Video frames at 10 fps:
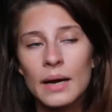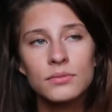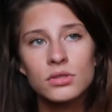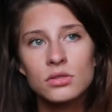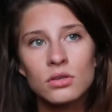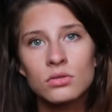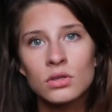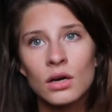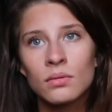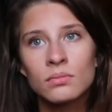I'm just so
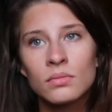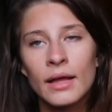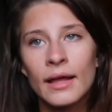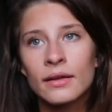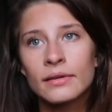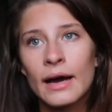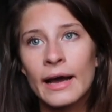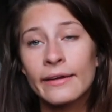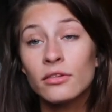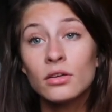dumb and
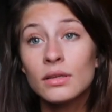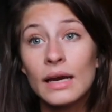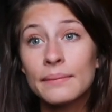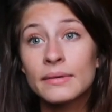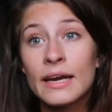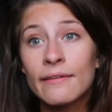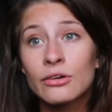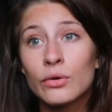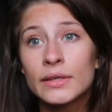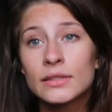I learned that I'm
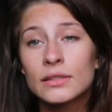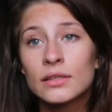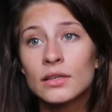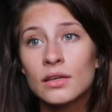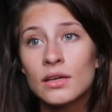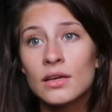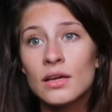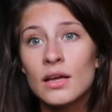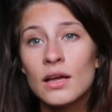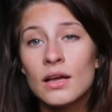never going to
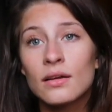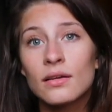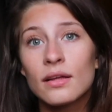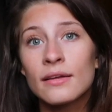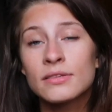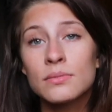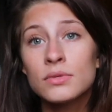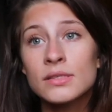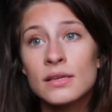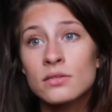if
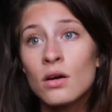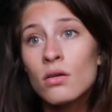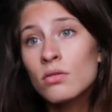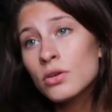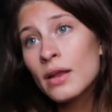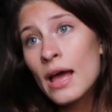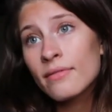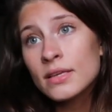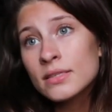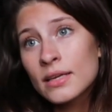someone says, oh, you can
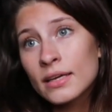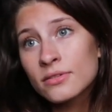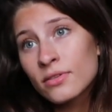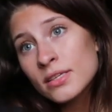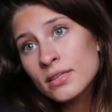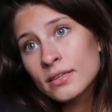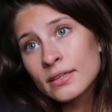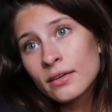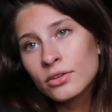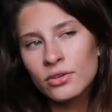have these tickets for this good
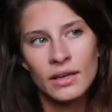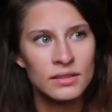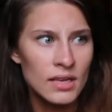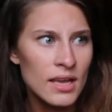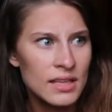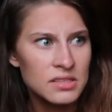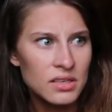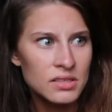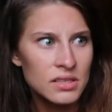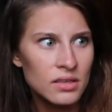deal, and you're like, dang, that's a
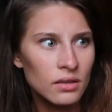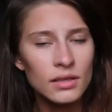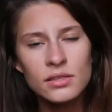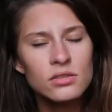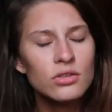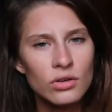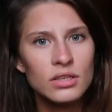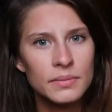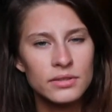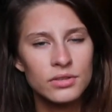good deal. It's too
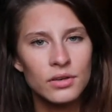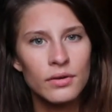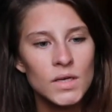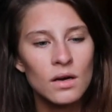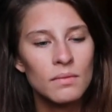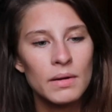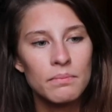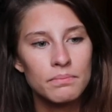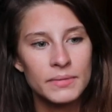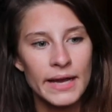good to be true. Oh, my
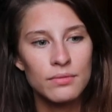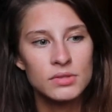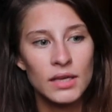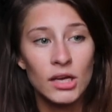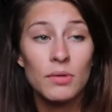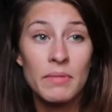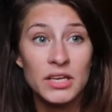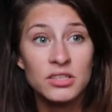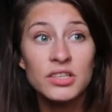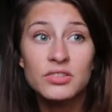dad was like,
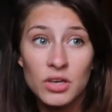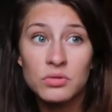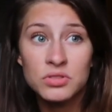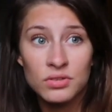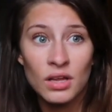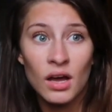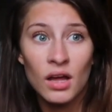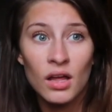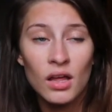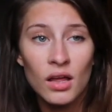make sure you don't do that.
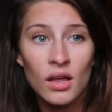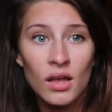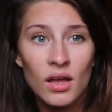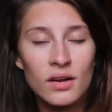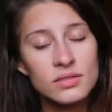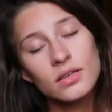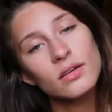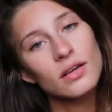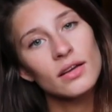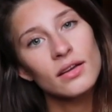And I was like,
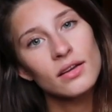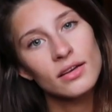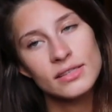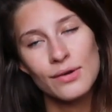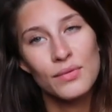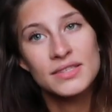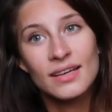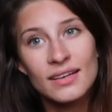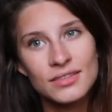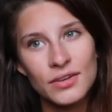okay. Because I
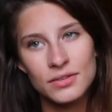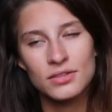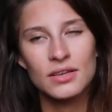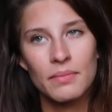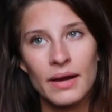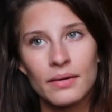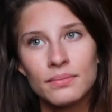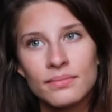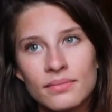wasn't going to do it. I was just going to buy them.